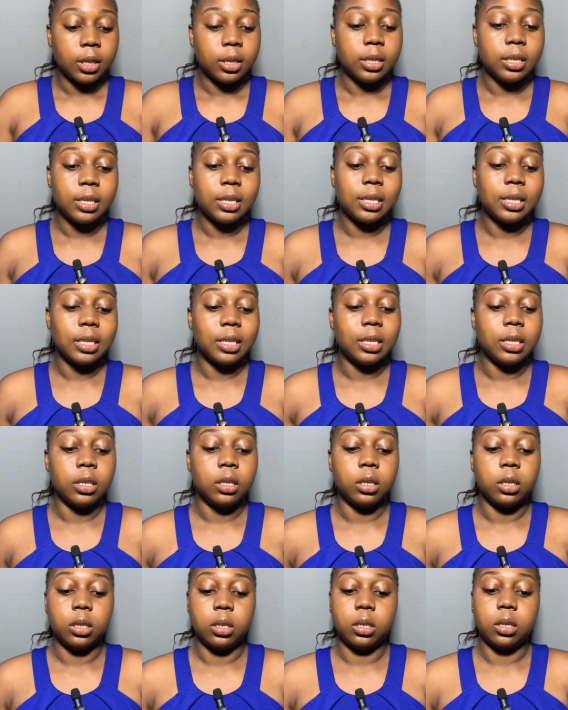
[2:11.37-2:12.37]
This
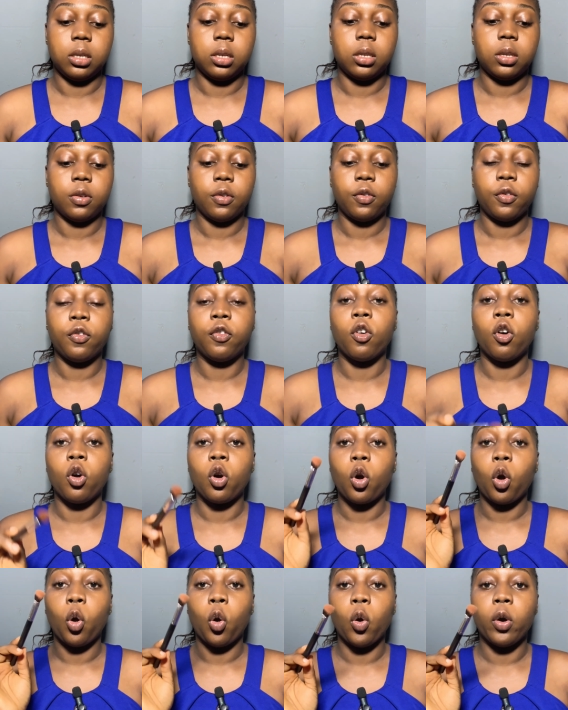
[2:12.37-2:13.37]
is
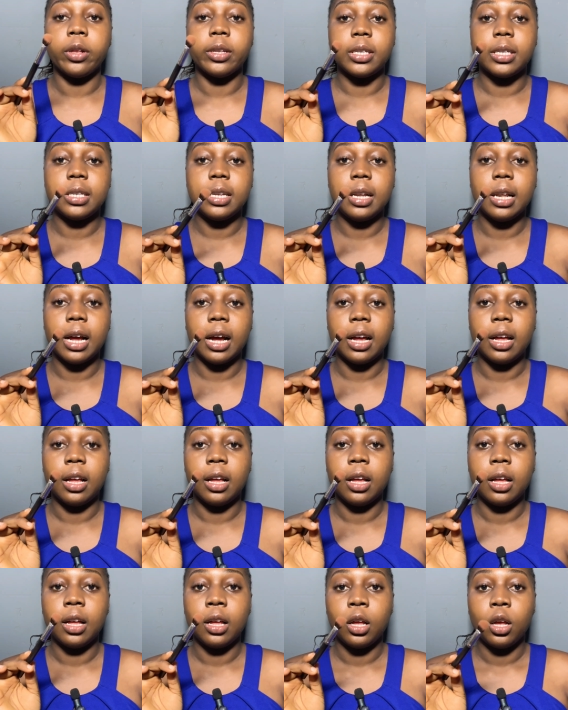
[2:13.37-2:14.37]
for concealer.
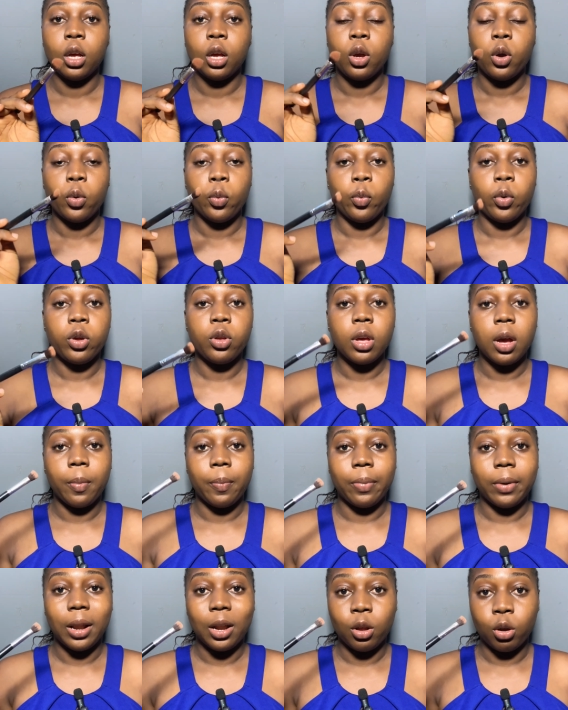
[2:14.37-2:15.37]
When you
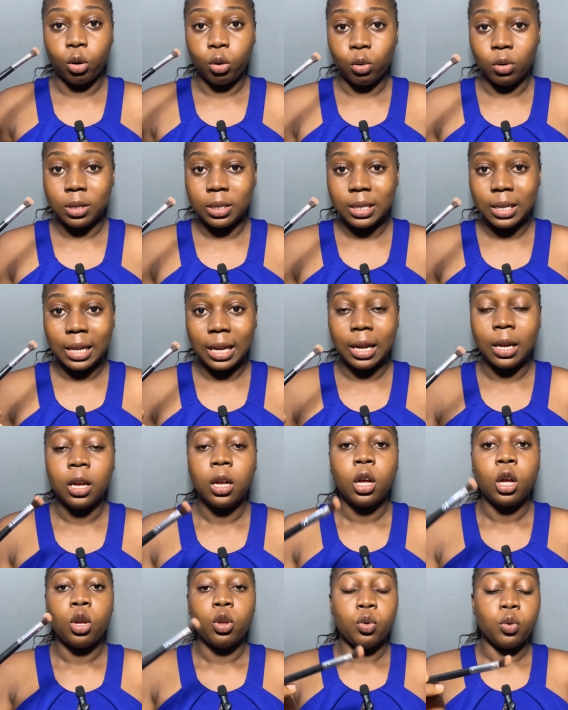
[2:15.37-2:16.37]
apply your concealer,
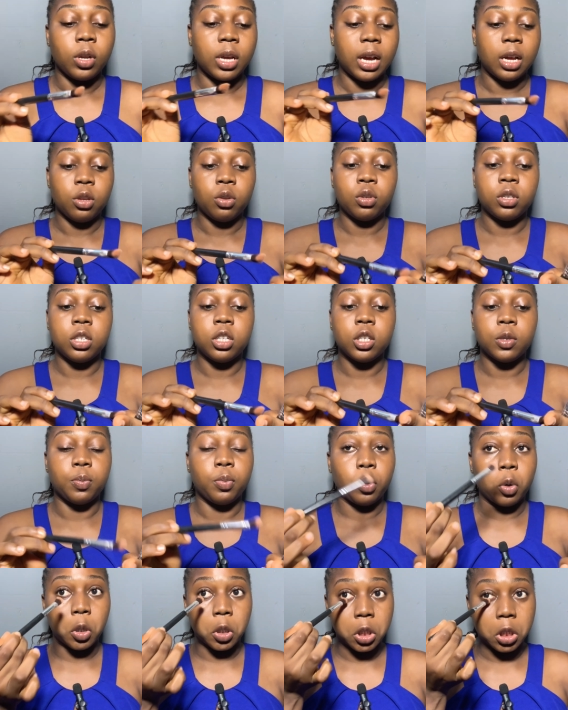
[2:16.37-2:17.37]
you can use this
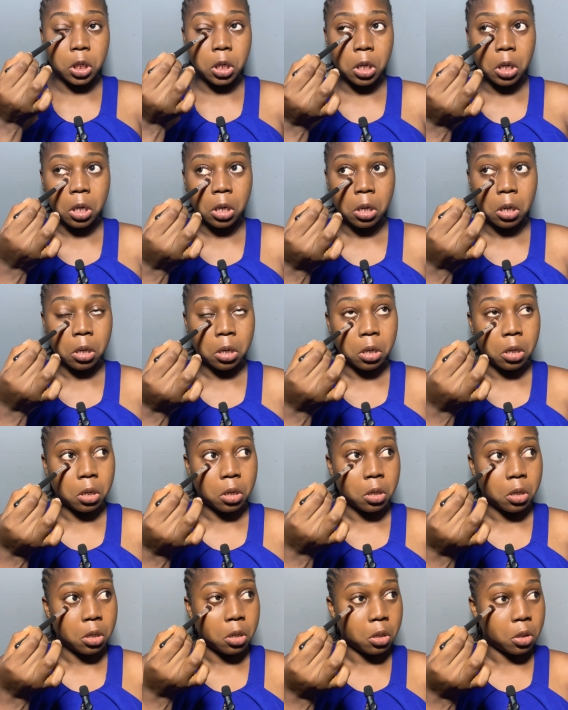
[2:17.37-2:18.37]
brush
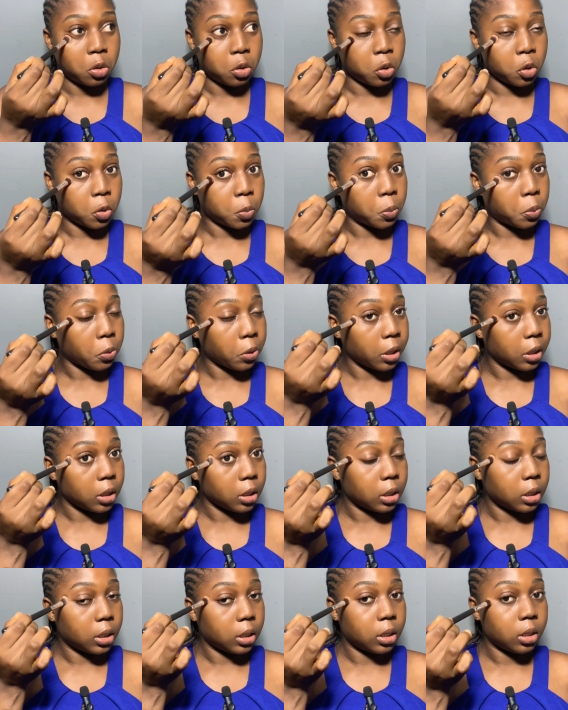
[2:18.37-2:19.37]
to spread
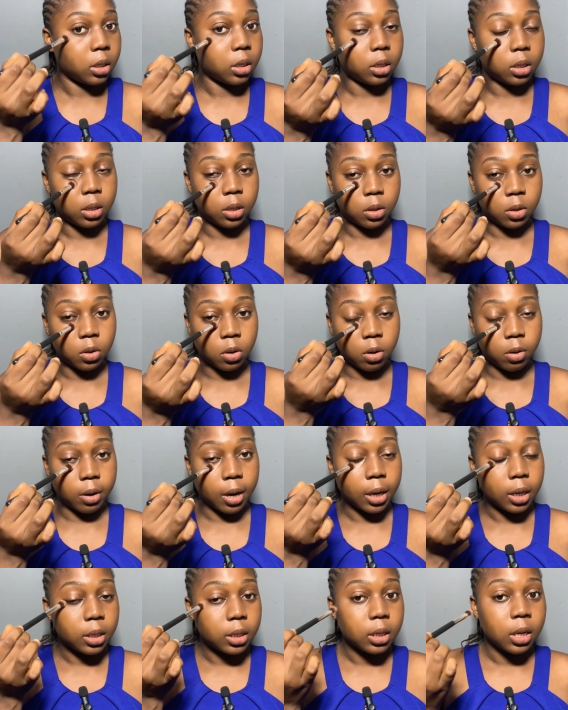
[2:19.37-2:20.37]
it. All
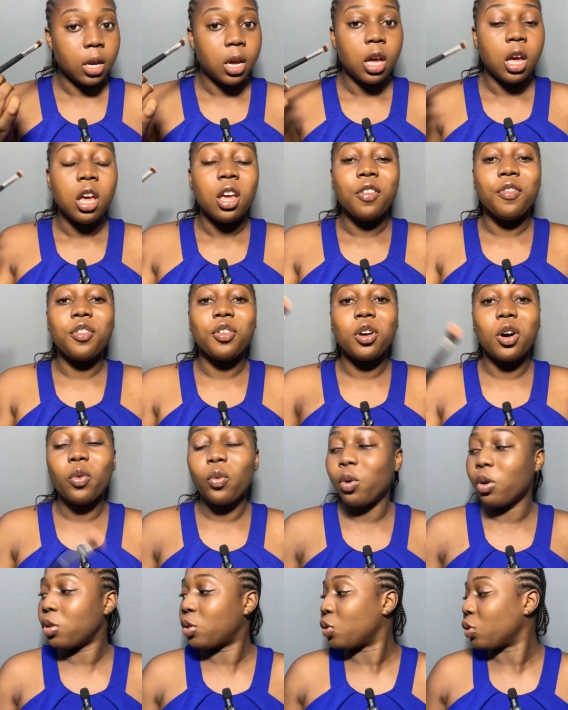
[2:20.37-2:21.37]
right. If you don't
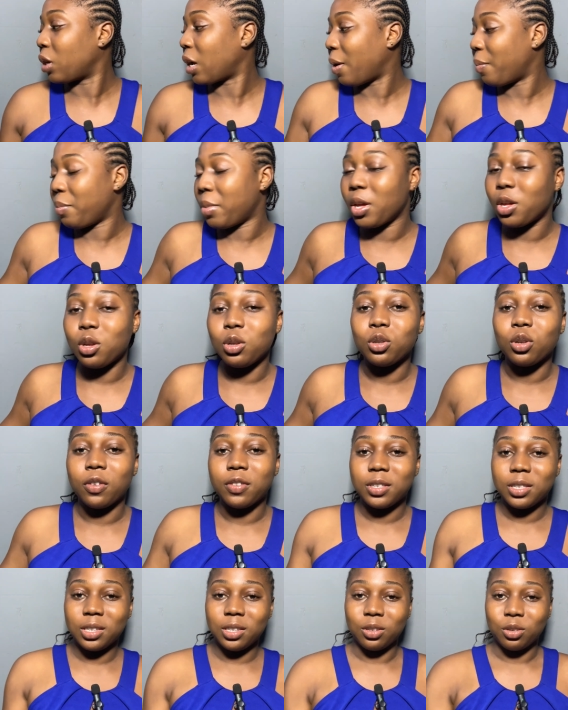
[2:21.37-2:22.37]
want, you can make use of
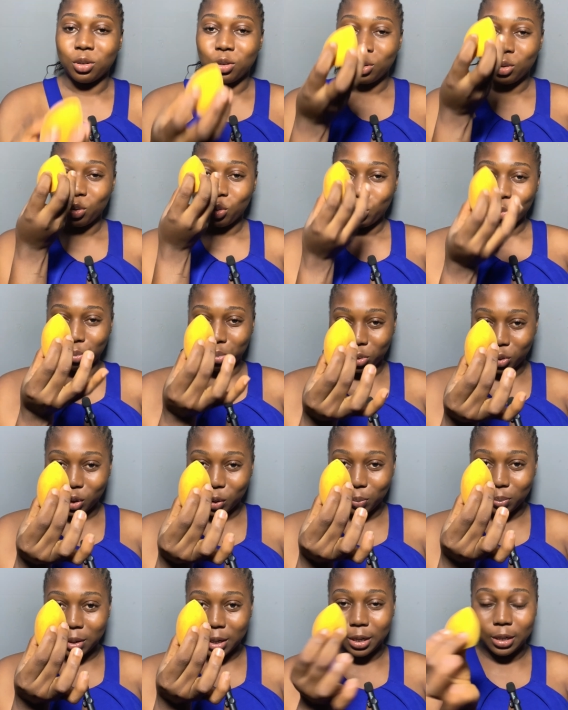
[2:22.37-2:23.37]
still beauty
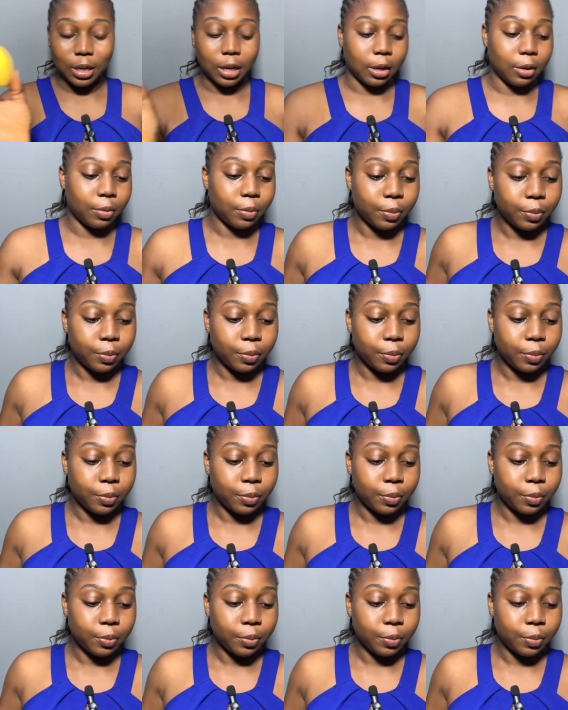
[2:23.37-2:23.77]
blender.